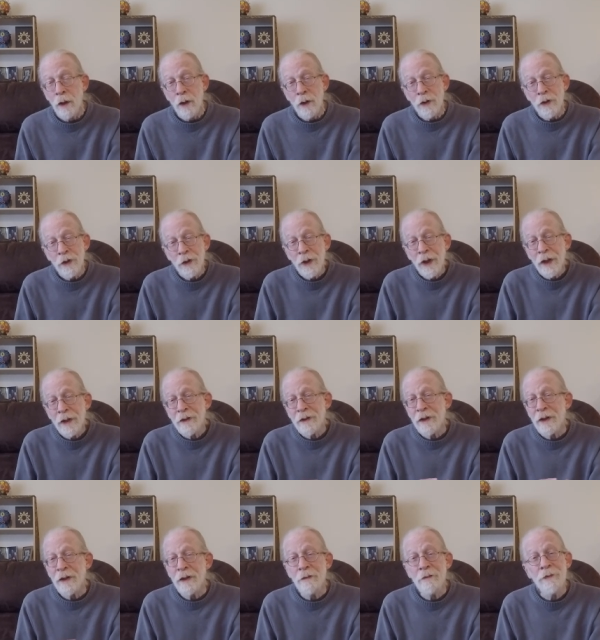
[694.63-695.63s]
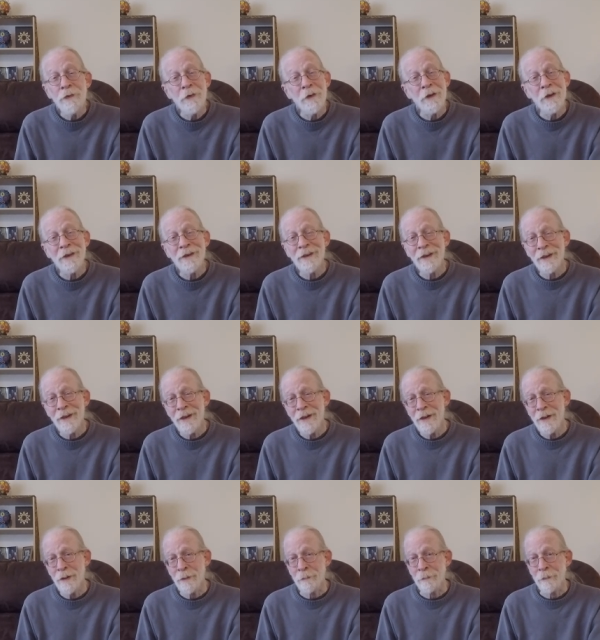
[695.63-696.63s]
So that's infinite
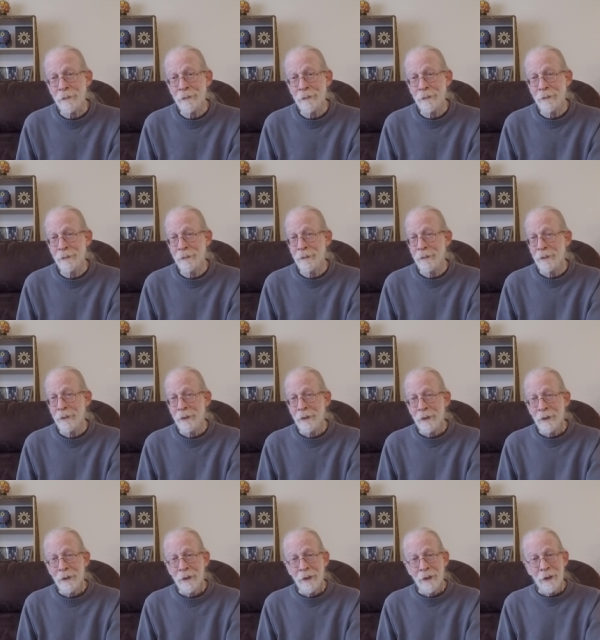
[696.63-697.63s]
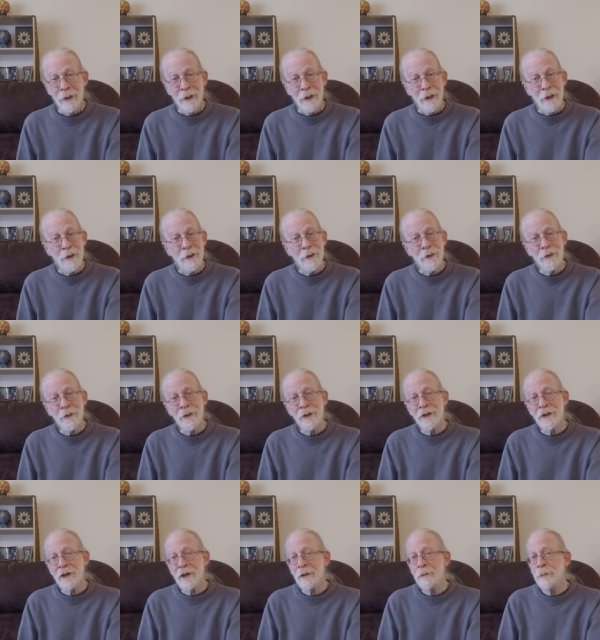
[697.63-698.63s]
time. Here in the
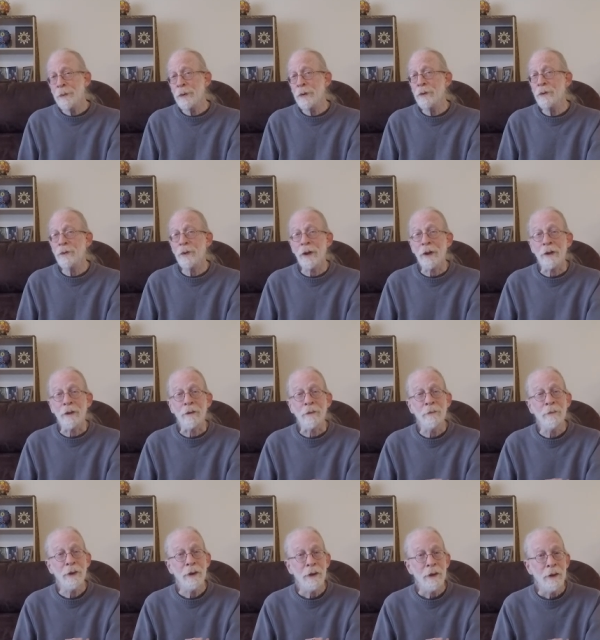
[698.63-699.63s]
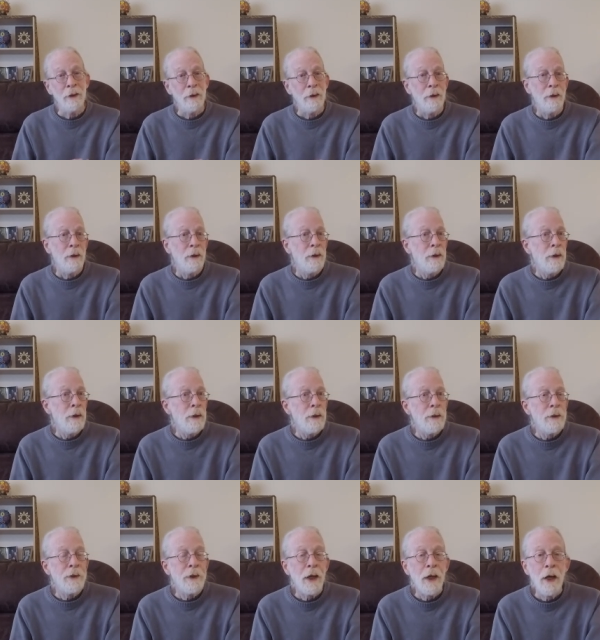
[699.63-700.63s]
temporal realm,
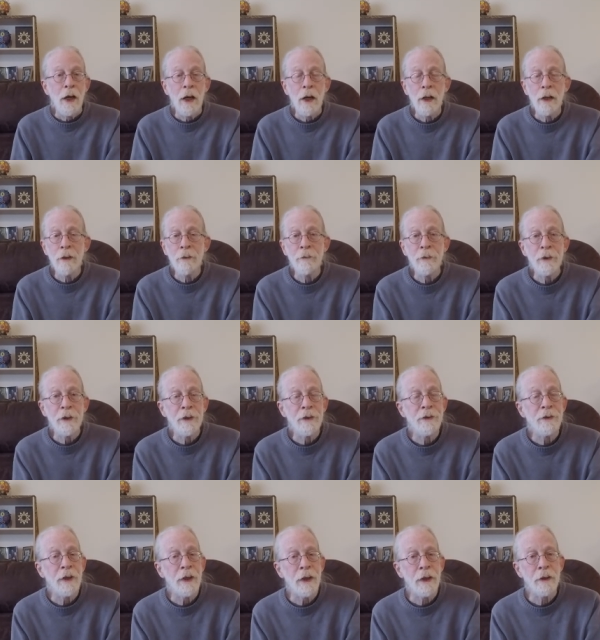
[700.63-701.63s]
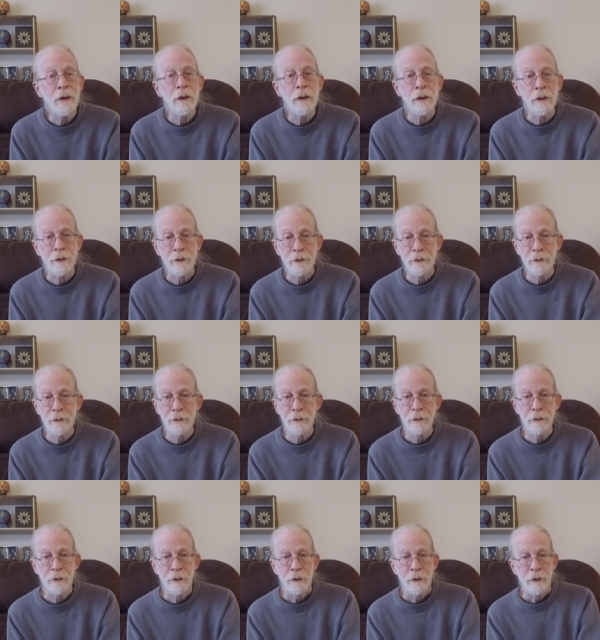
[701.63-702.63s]
time is endless.
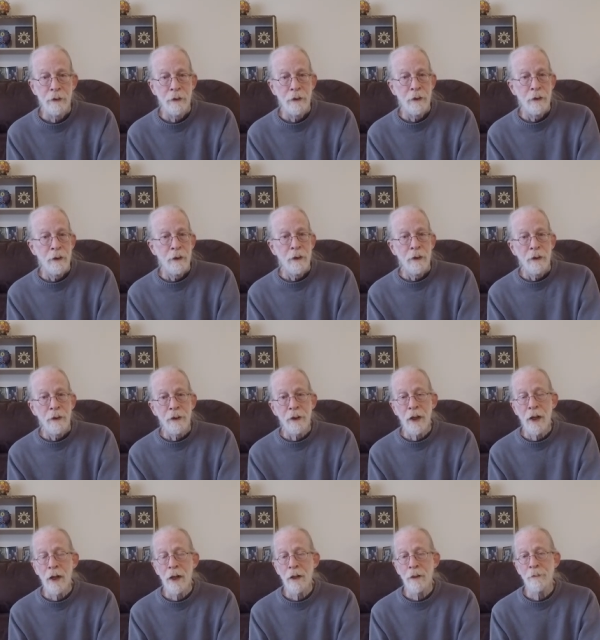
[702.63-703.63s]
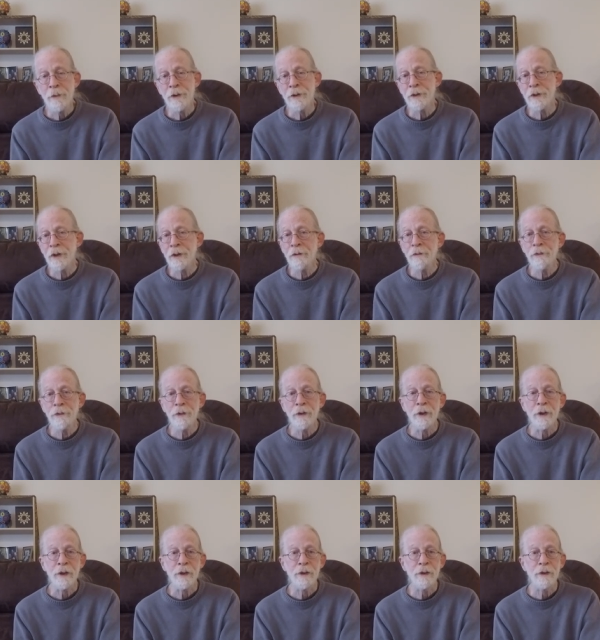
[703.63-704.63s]
Time is infinite.